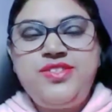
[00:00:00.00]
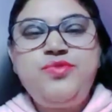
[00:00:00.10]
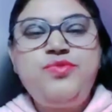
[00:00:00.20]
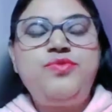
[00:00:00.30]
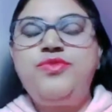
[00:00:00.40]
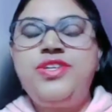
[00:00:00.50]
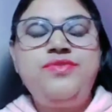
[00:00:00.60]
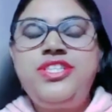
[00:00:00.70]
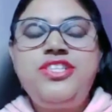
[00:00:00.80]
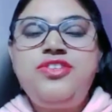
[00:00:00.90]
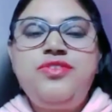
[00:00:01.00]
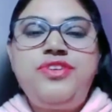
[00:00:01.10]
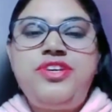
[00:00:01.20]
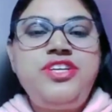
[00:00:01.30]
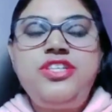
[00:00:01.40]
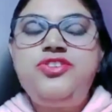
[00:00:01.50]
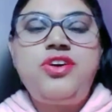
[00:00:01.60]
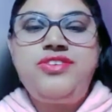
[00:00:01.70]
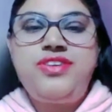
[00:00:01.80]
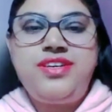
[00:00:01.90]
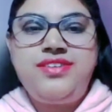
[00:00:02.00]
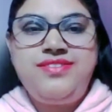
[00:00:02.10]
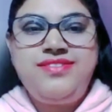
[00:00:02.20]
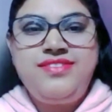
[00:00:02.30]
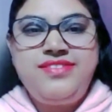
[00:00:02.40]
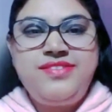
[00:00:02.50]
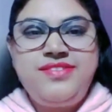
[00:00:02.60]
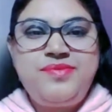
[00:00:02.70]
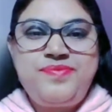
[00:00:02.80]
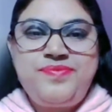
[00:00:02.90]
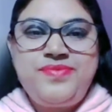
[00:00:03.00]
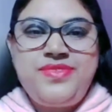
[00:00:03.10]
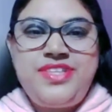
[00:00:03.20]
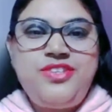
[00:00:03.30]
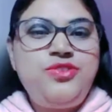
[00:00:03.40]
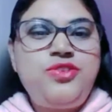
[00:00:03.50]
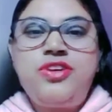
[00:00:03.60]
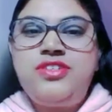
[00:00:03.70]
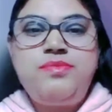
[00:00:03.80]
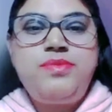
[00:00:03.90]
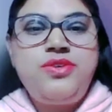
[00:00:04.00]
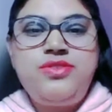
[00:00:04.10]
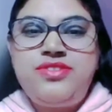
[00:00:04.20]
So which is your favorite genre? Like you talked about